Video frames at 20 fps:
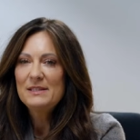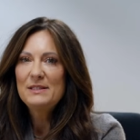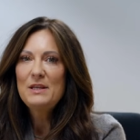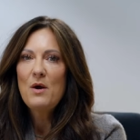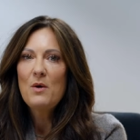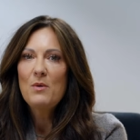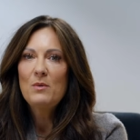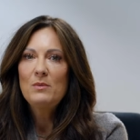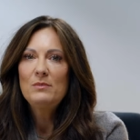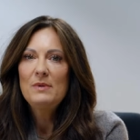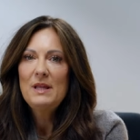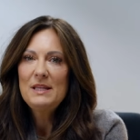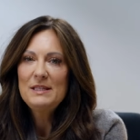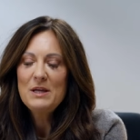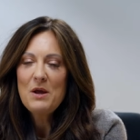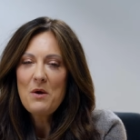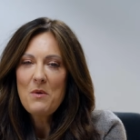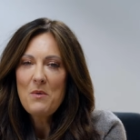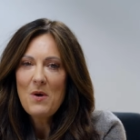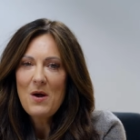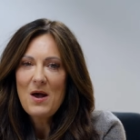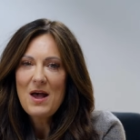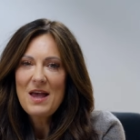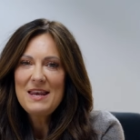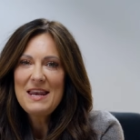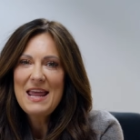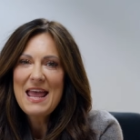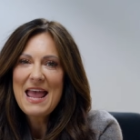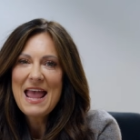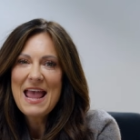so let's go
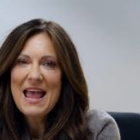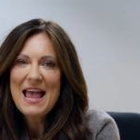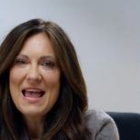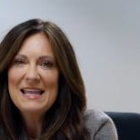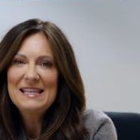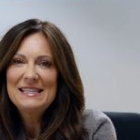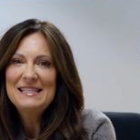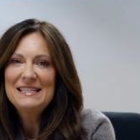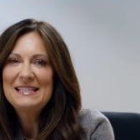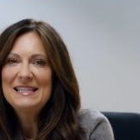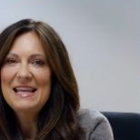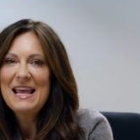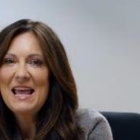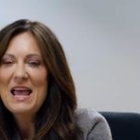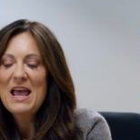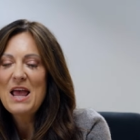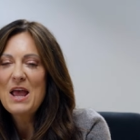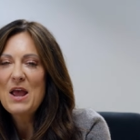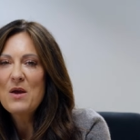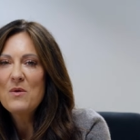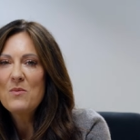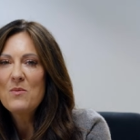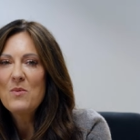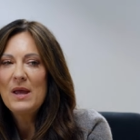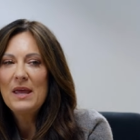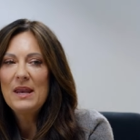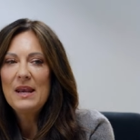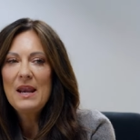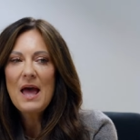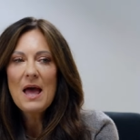on and say,
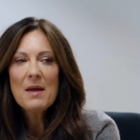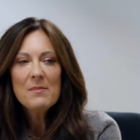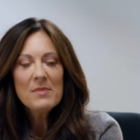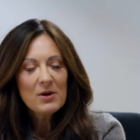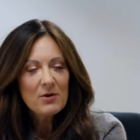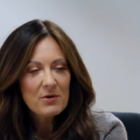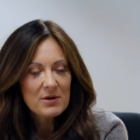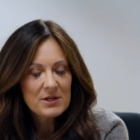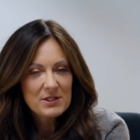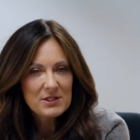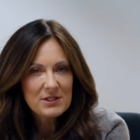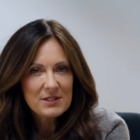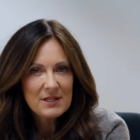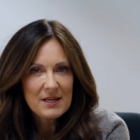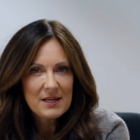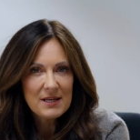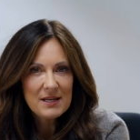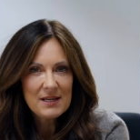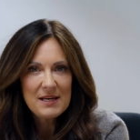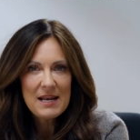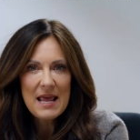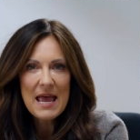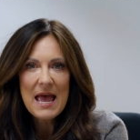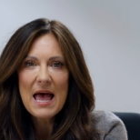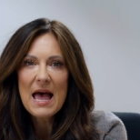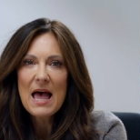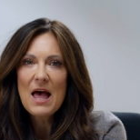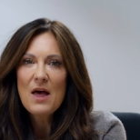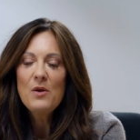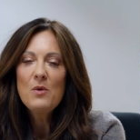when I'm a Christian,
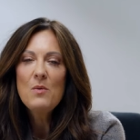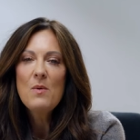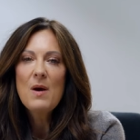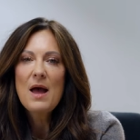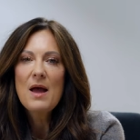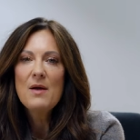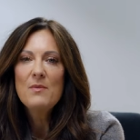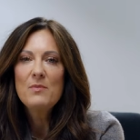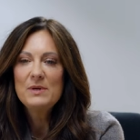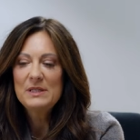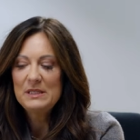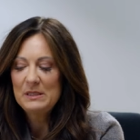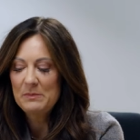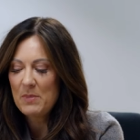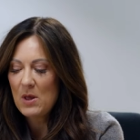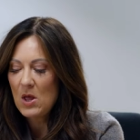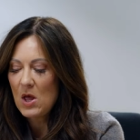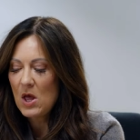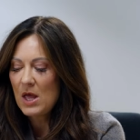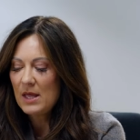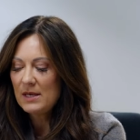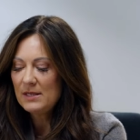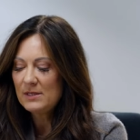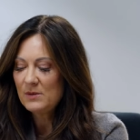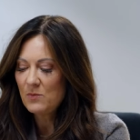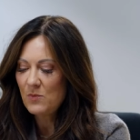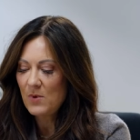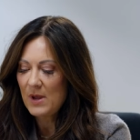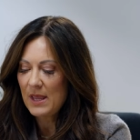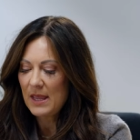how do I respond
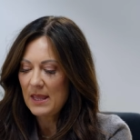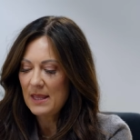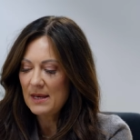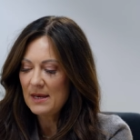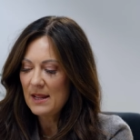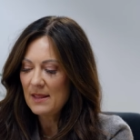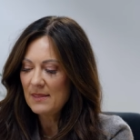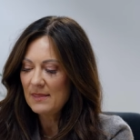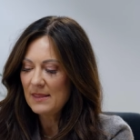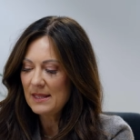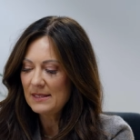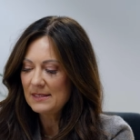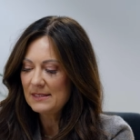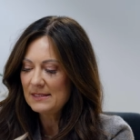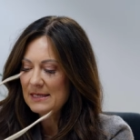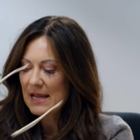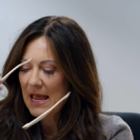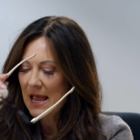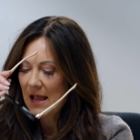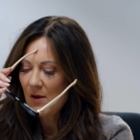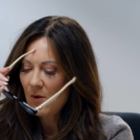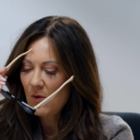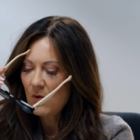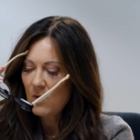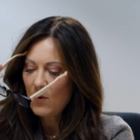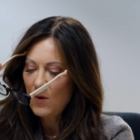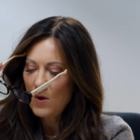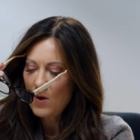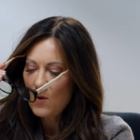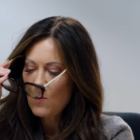when? And let's
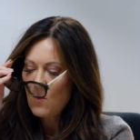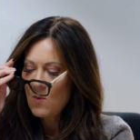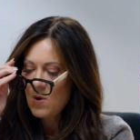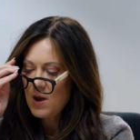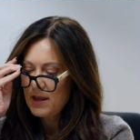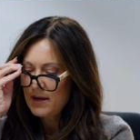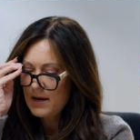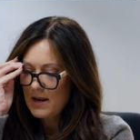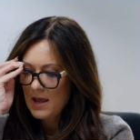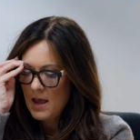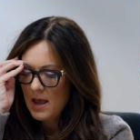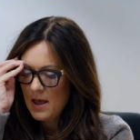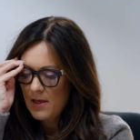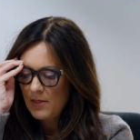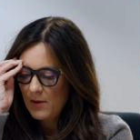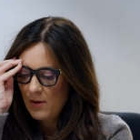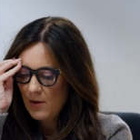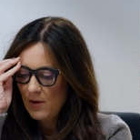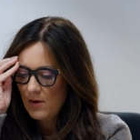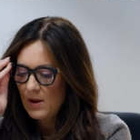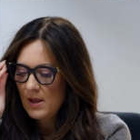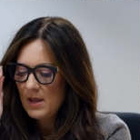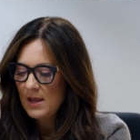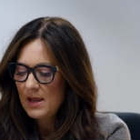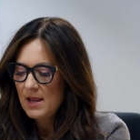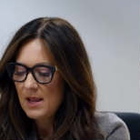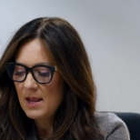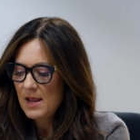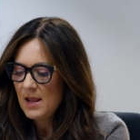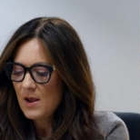tackle one other.
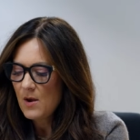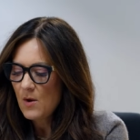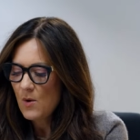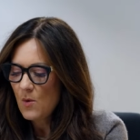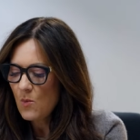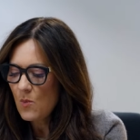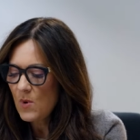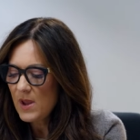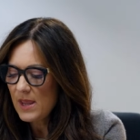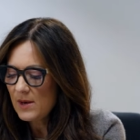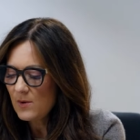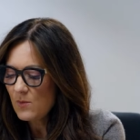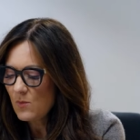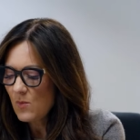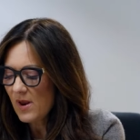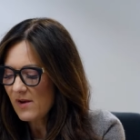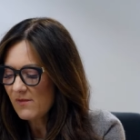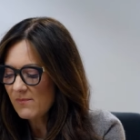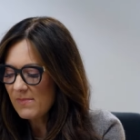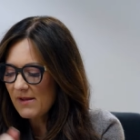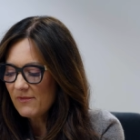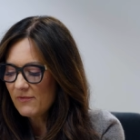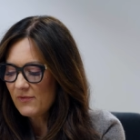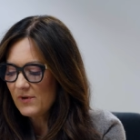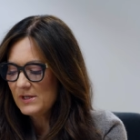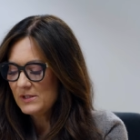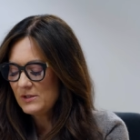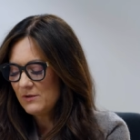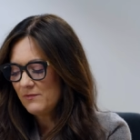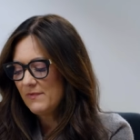When one of my
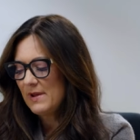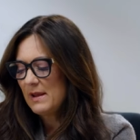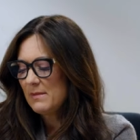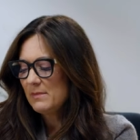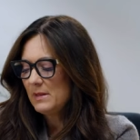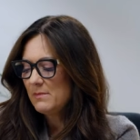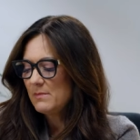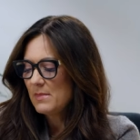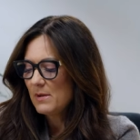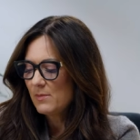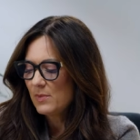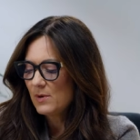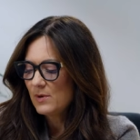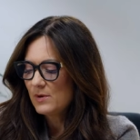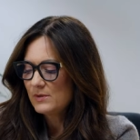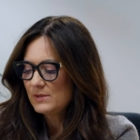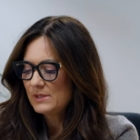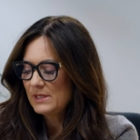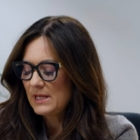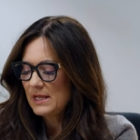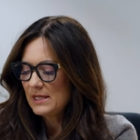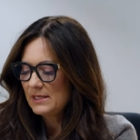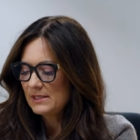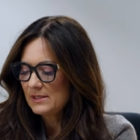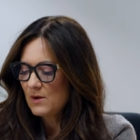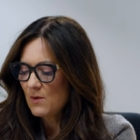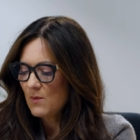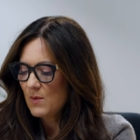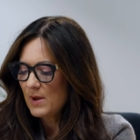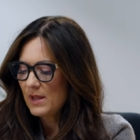friends or family members is
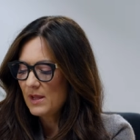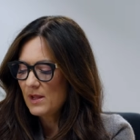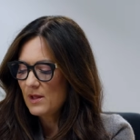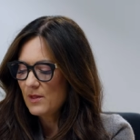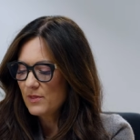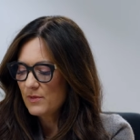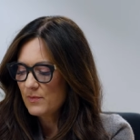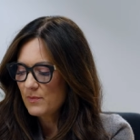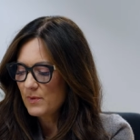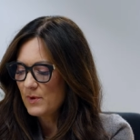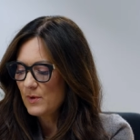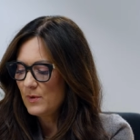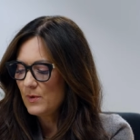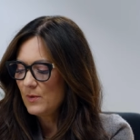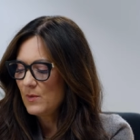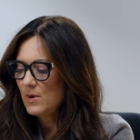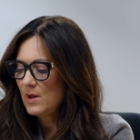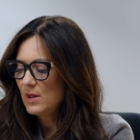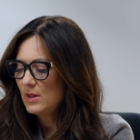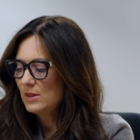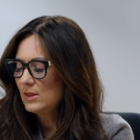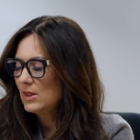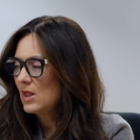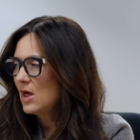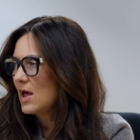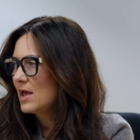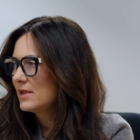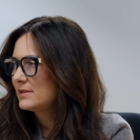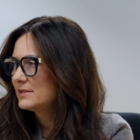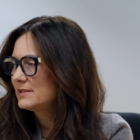going through
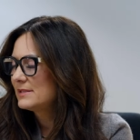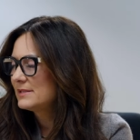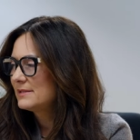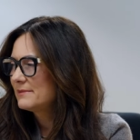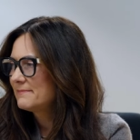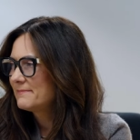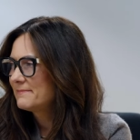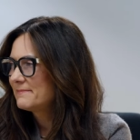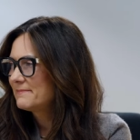loss.